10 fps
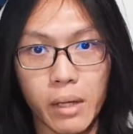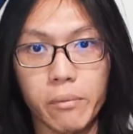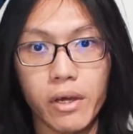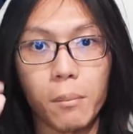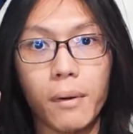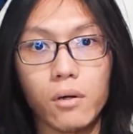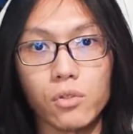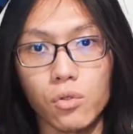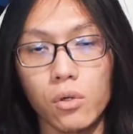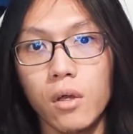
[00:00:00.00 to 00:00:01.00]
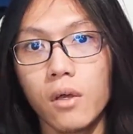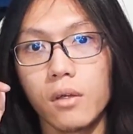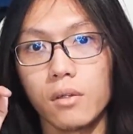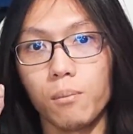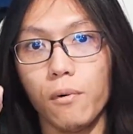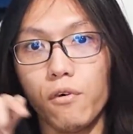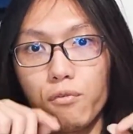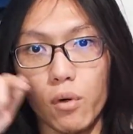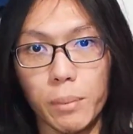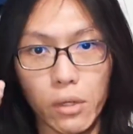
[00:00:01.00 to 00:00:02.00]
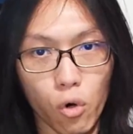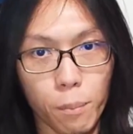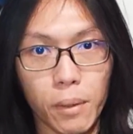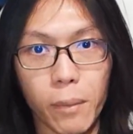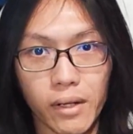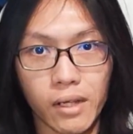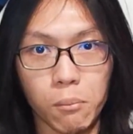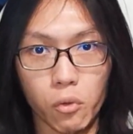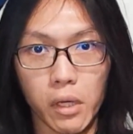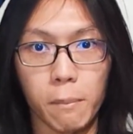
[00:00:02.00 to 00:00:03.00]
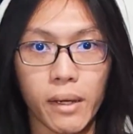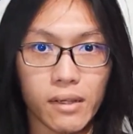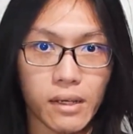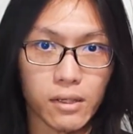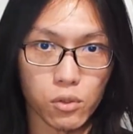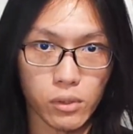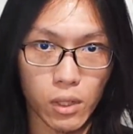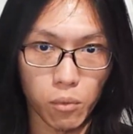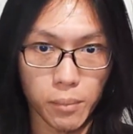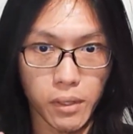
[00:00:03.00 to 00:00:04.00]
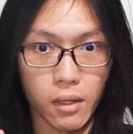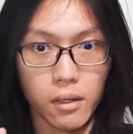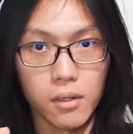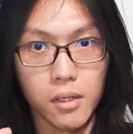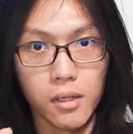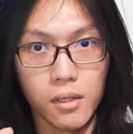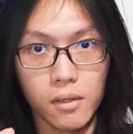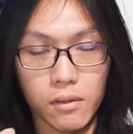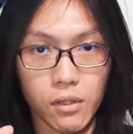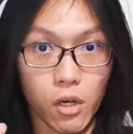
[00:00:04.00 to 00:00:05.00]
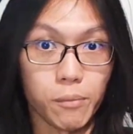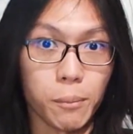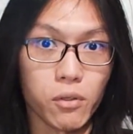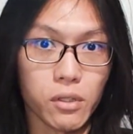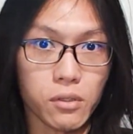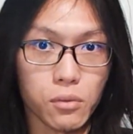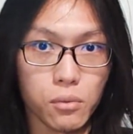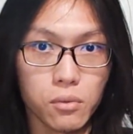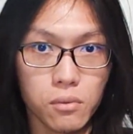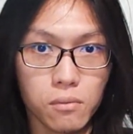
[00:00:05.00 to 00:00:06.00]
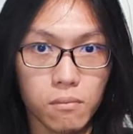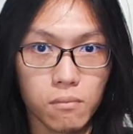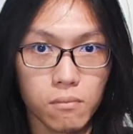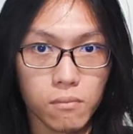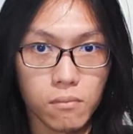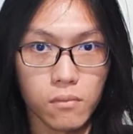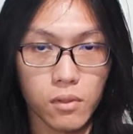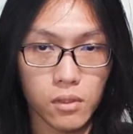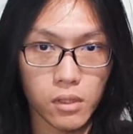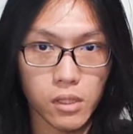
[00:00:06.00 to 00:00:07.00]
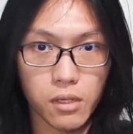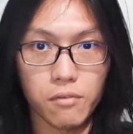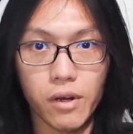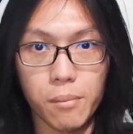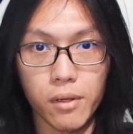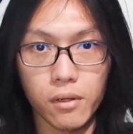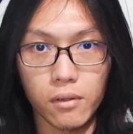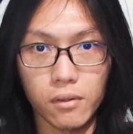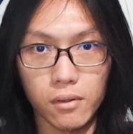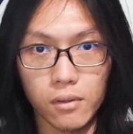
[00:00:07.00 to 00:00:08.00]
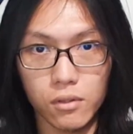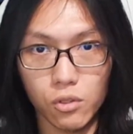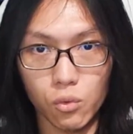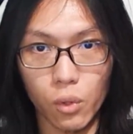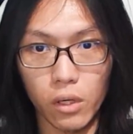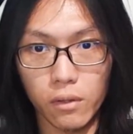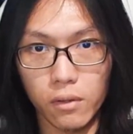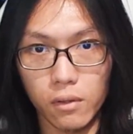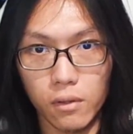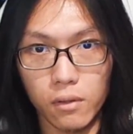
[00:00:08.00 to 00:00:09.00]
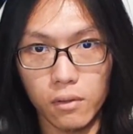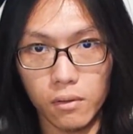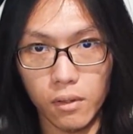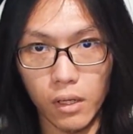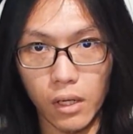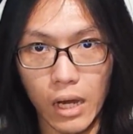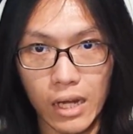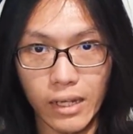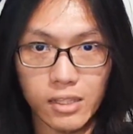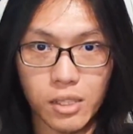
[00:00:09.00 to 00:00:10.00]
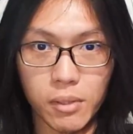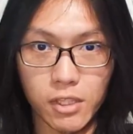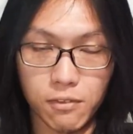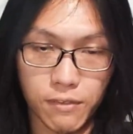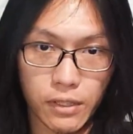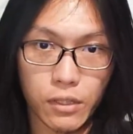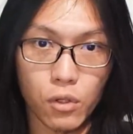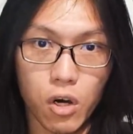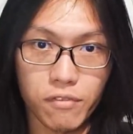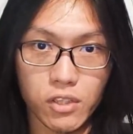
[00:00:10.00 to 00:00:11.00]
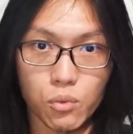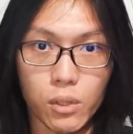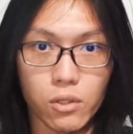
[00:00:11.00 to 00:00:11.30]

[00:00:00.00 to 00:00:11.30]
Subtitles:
thereabout. So both will be open by the time you get back there. So that would be the optimal thing to do. The Rabbit Squad art exhibit is further north as well.